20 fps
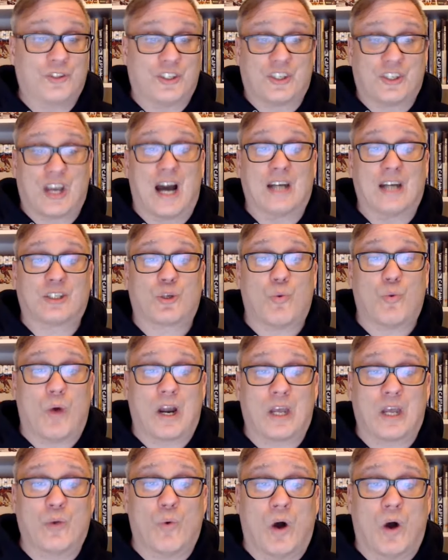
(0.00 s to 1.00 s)
He's got
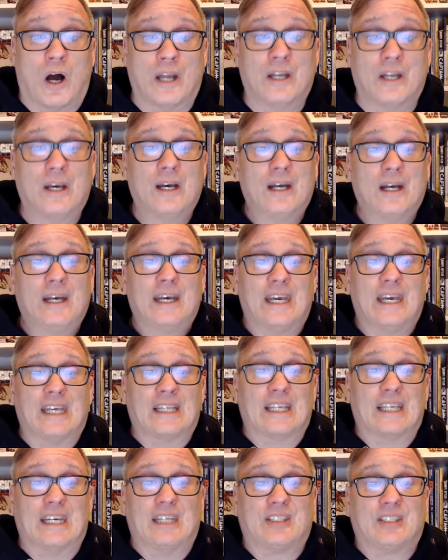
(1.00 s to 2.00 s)
21. He
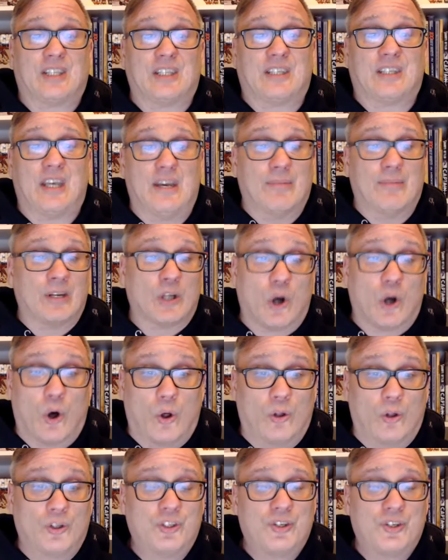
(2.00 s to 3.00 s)
leads the team in
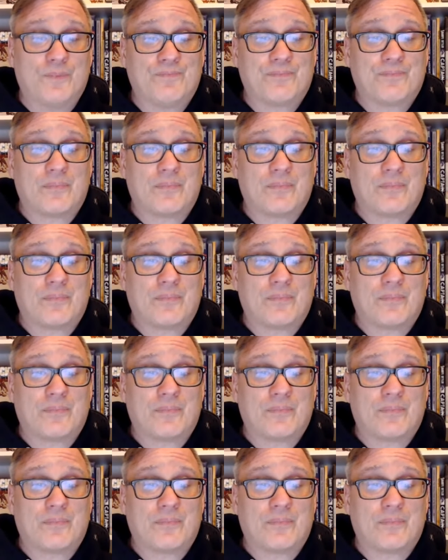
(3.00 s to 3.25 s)
goals,